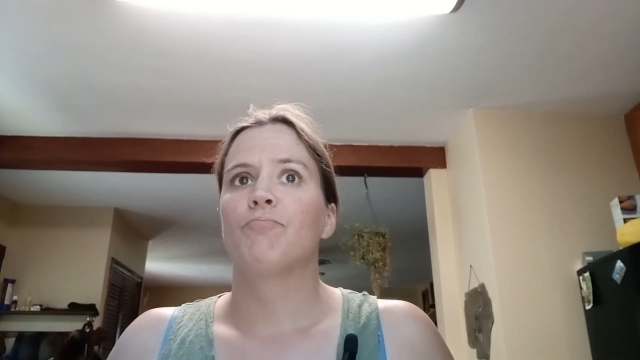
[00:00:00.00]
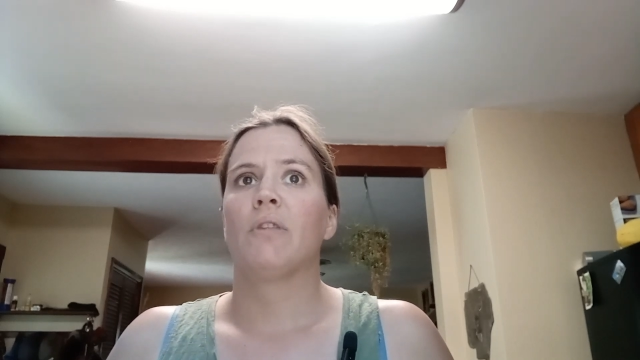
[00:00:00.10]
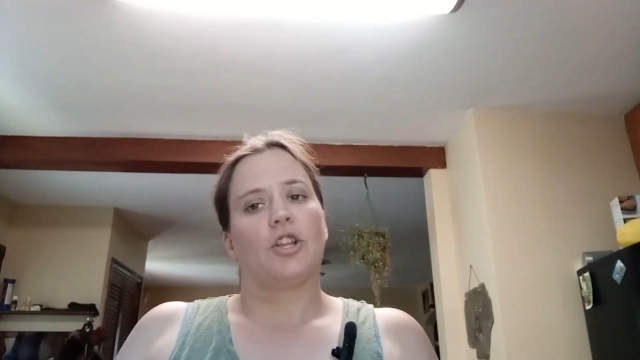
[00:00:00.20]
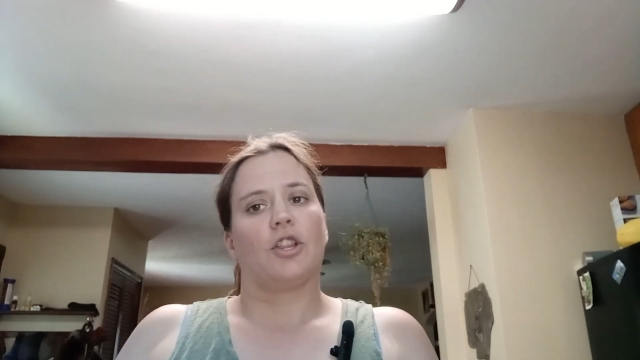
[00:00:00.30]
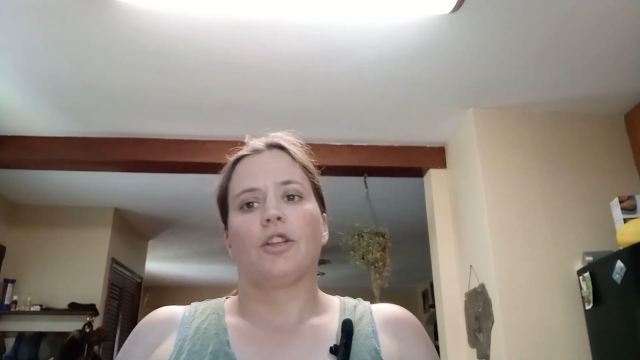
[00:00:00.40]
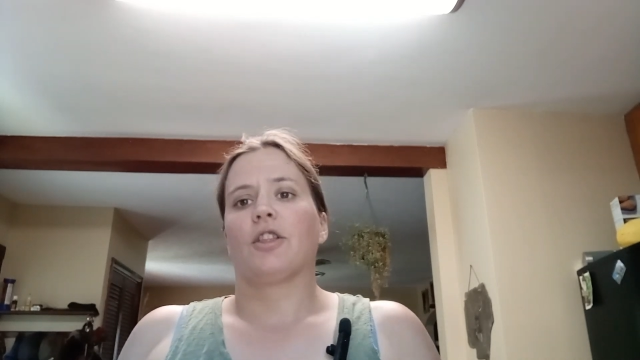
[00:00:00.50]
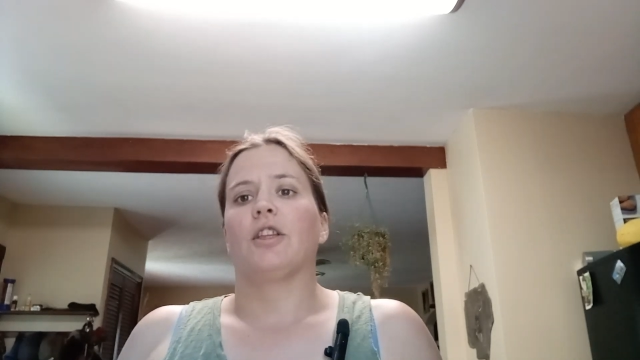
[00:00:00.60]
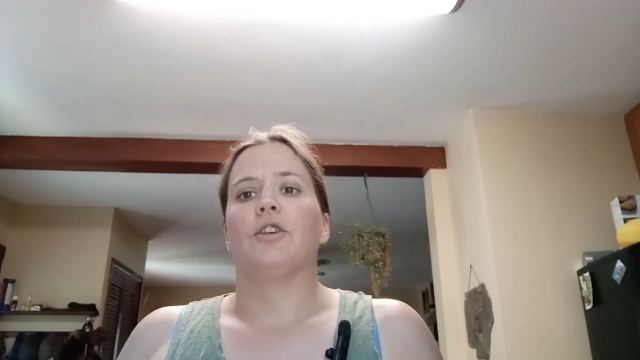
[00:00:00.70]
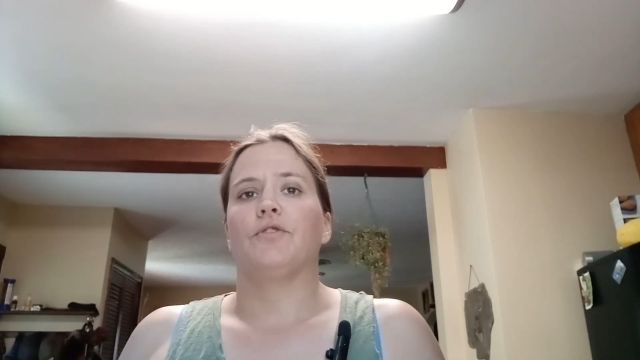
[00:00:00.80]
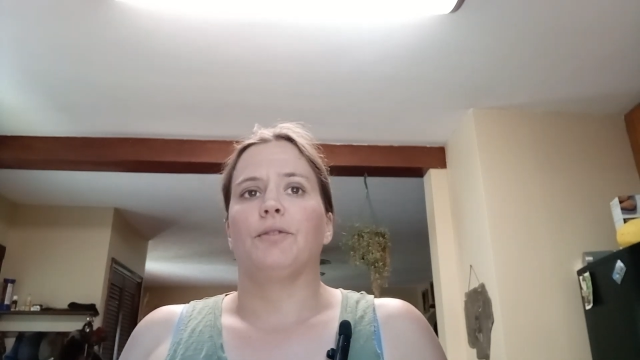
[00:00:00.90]
Just a
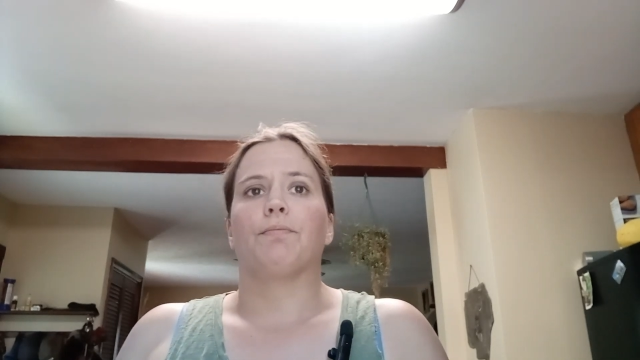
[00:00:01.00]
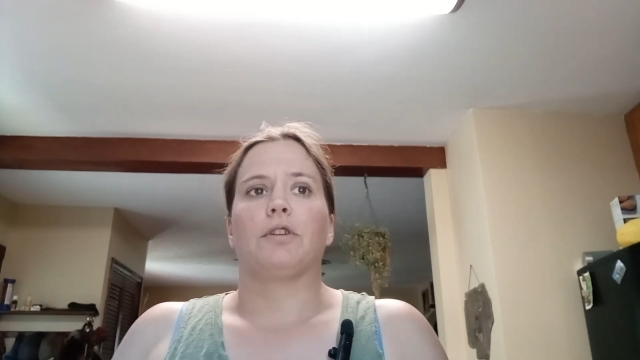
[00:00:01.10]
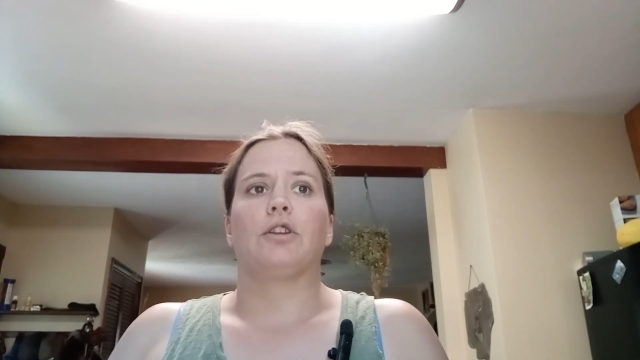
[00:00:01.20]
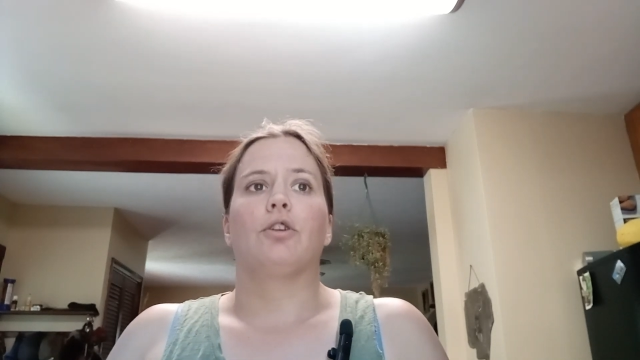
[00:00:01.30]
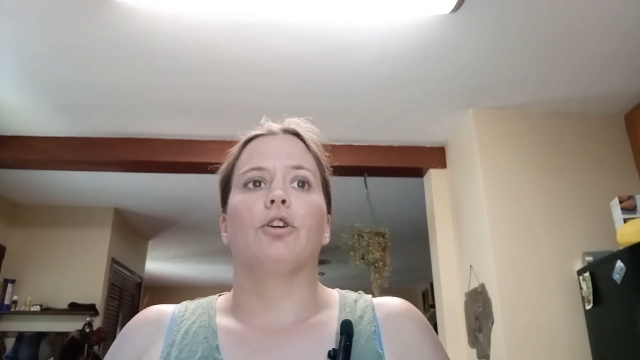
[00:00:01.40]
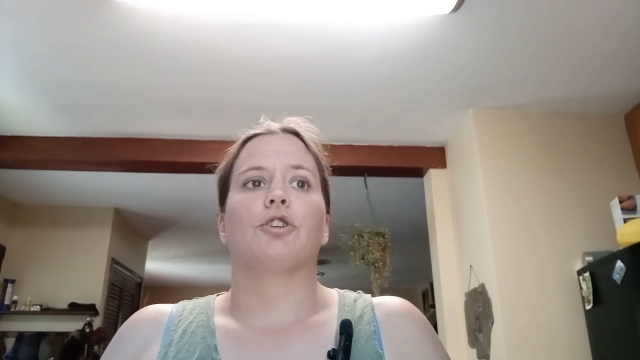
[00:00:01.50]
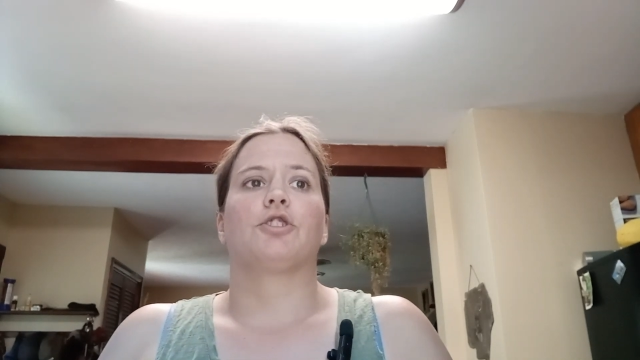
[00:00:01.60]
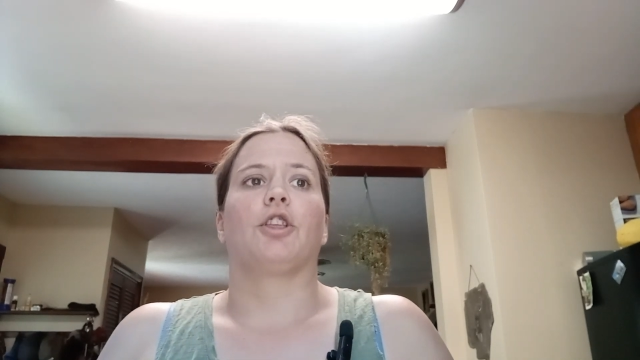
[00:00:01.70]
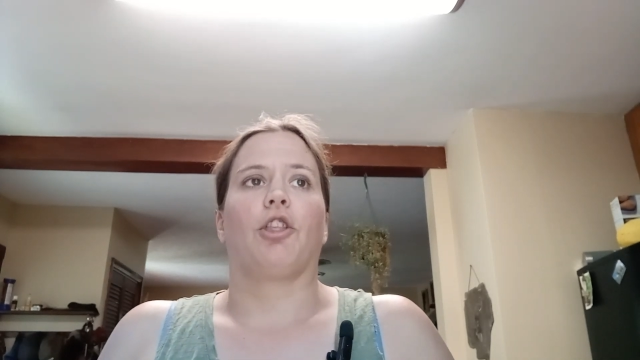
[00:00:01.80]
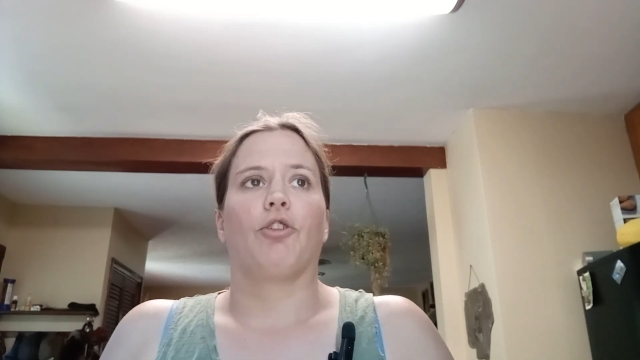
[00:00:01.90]
safety
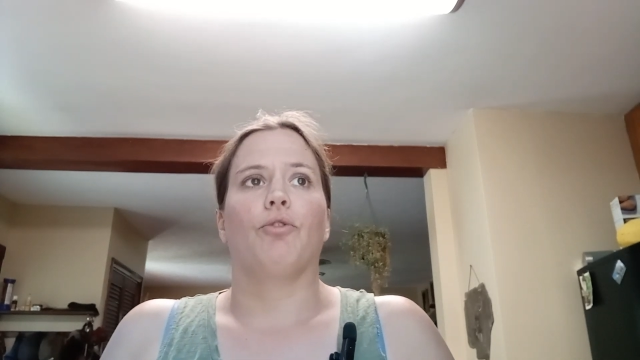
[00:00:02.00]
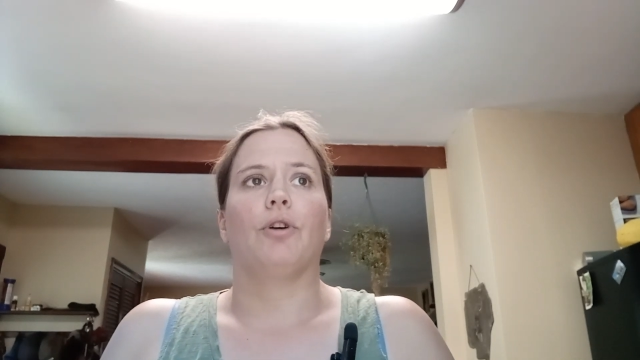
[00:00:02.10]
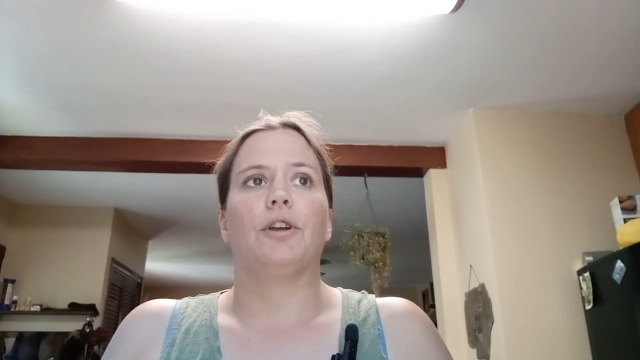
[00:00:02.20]
precaution so